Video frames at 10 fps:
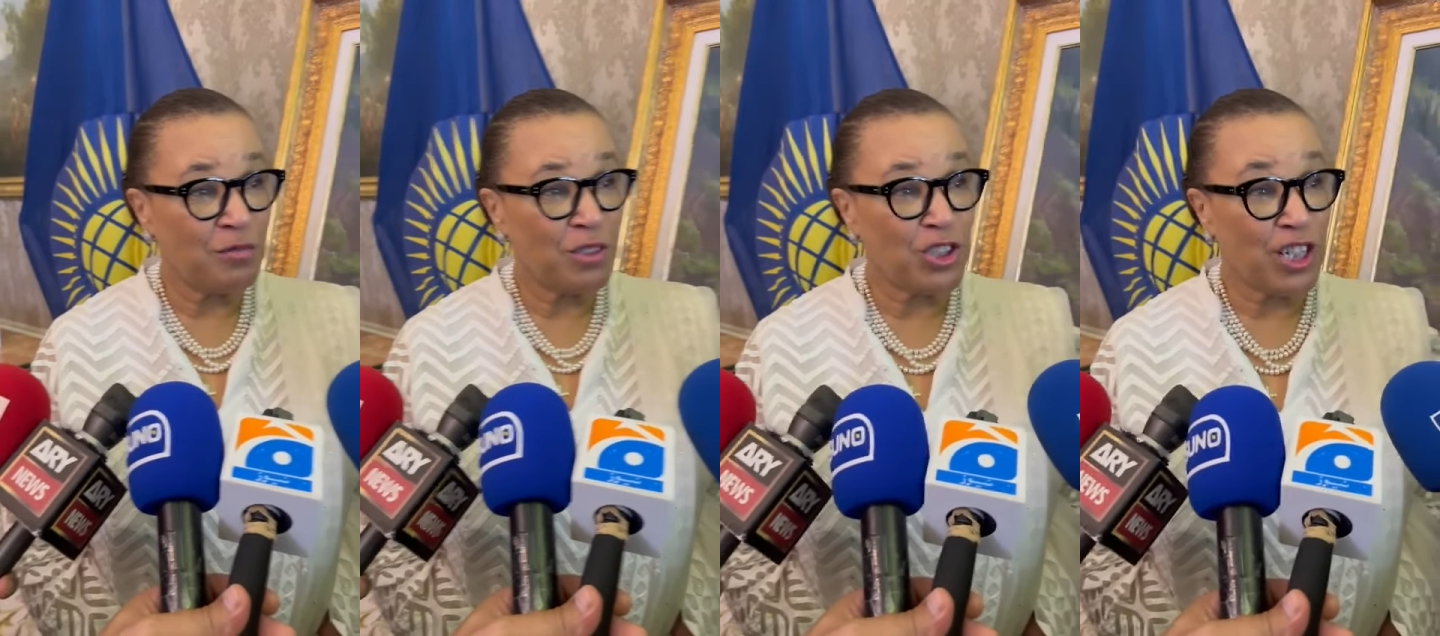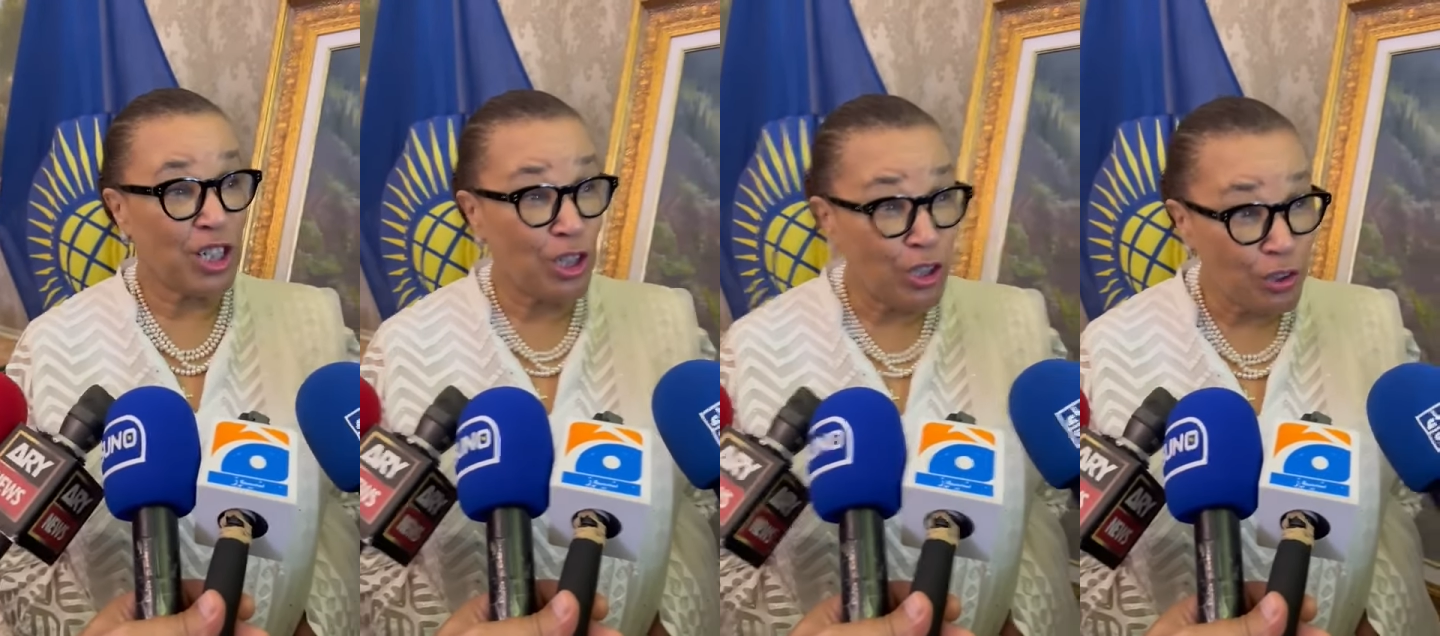which
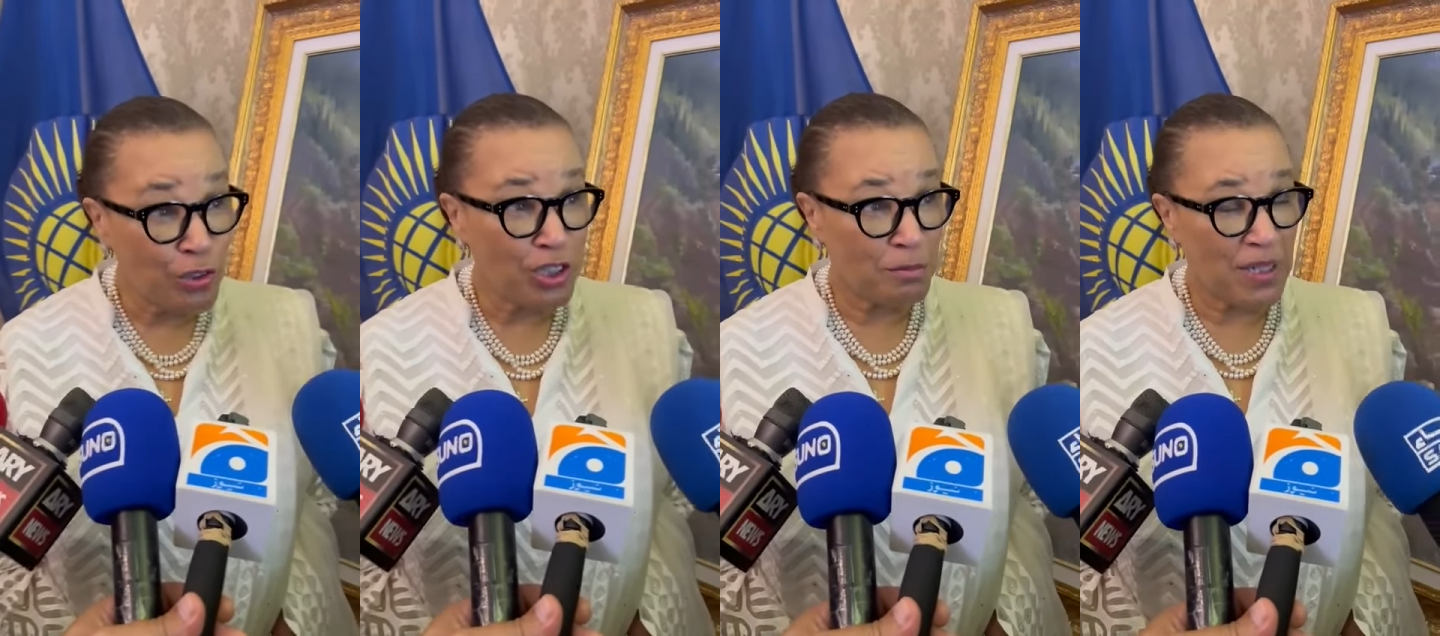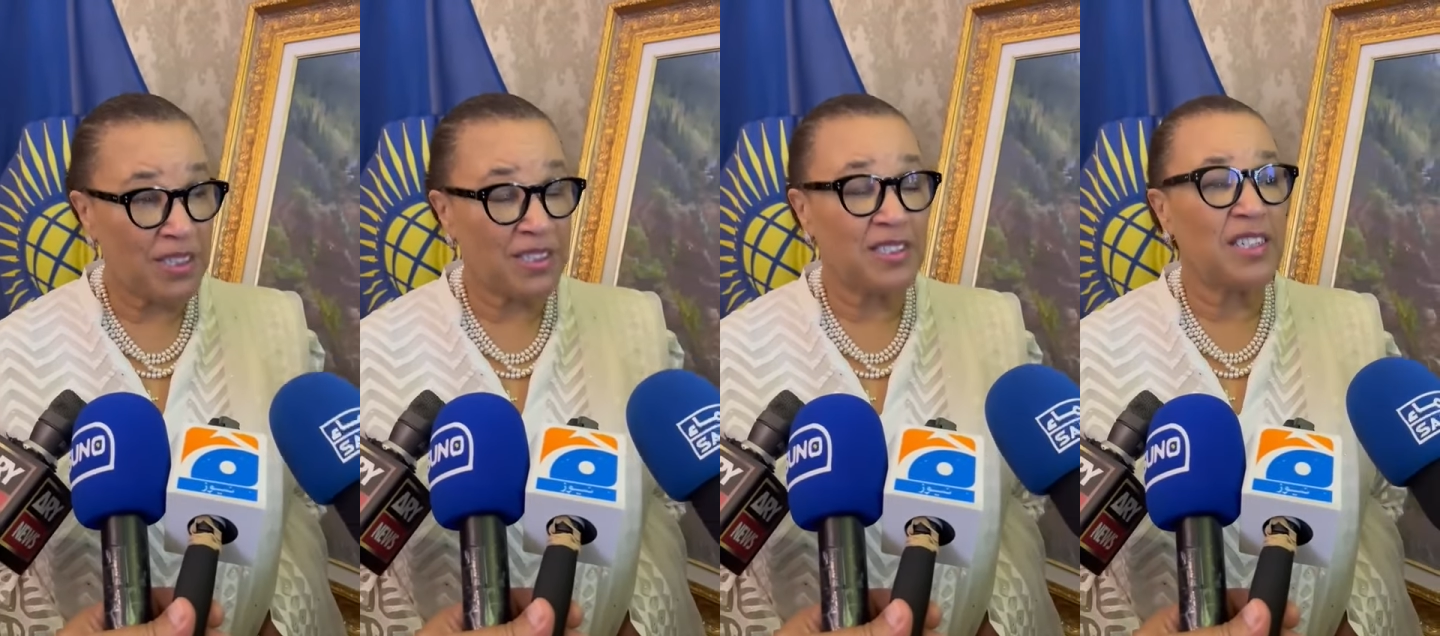included
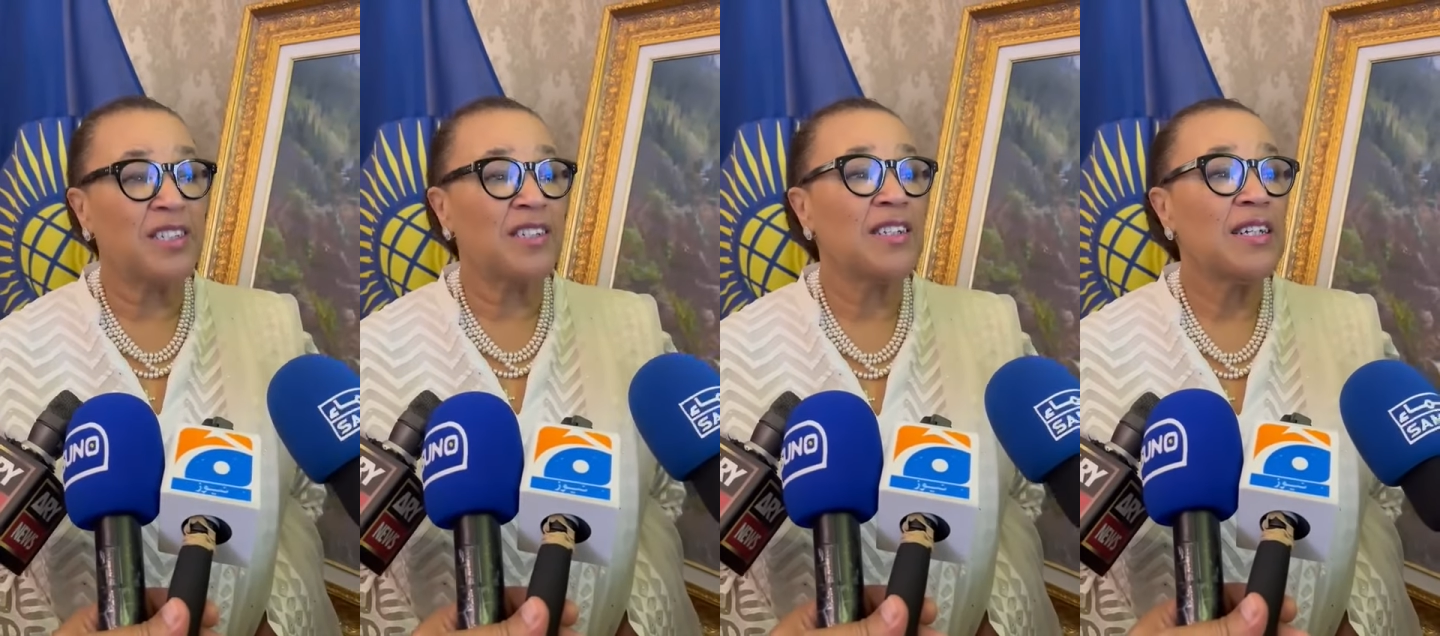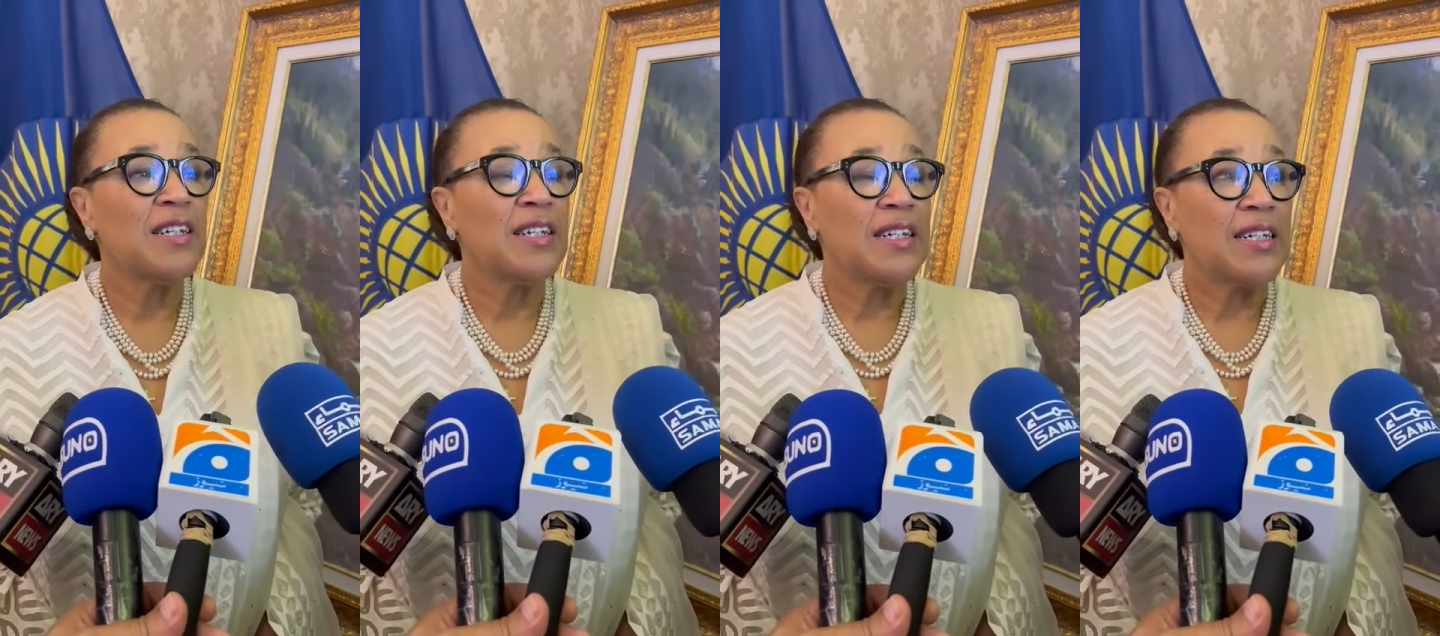Pakistan,
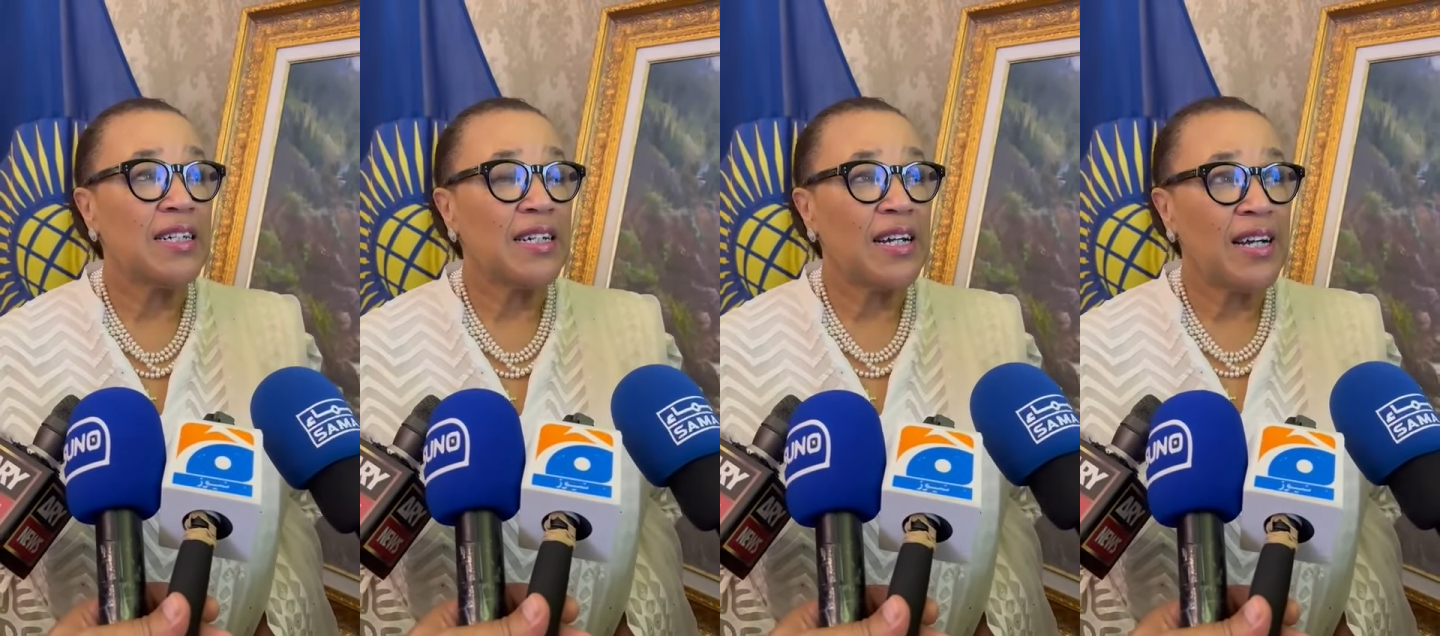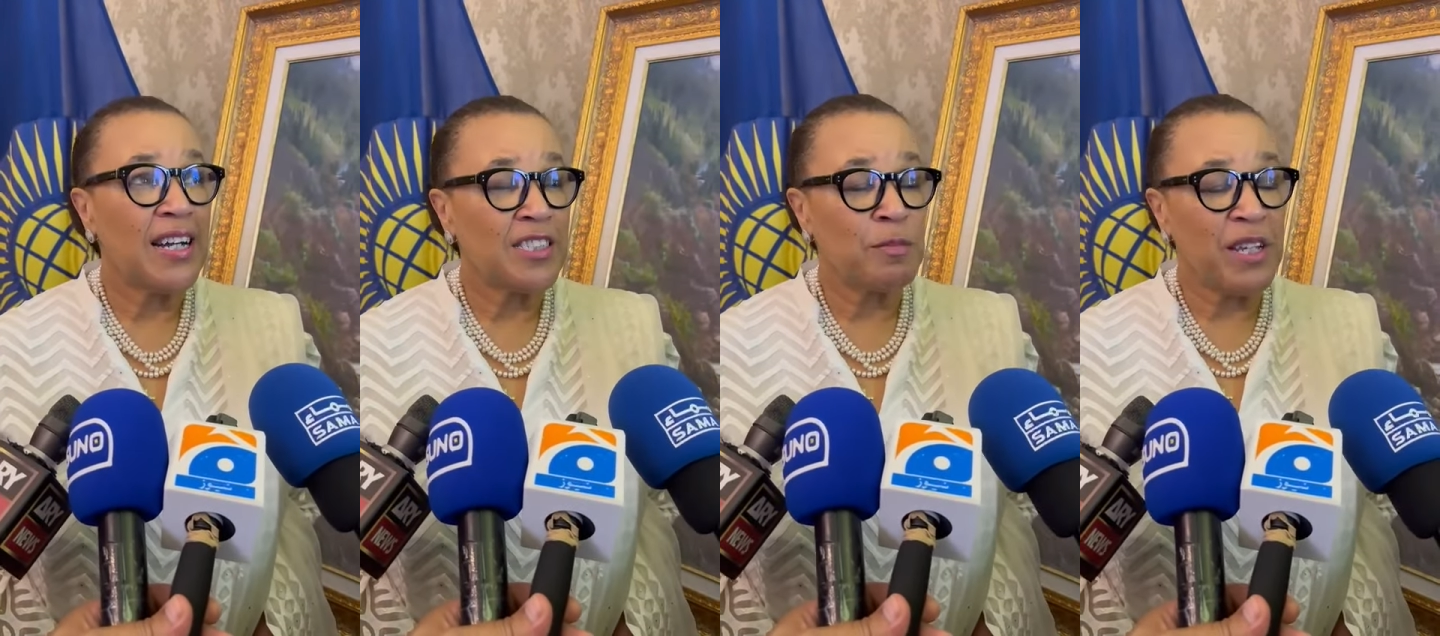
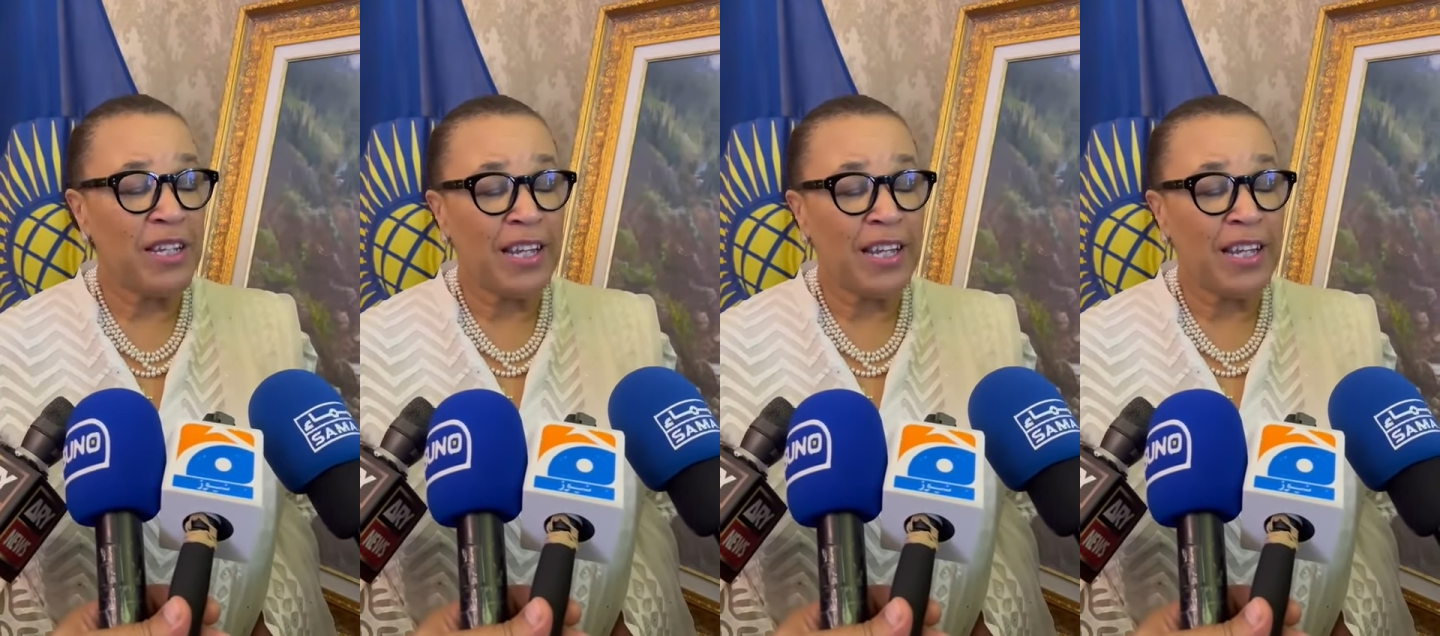has been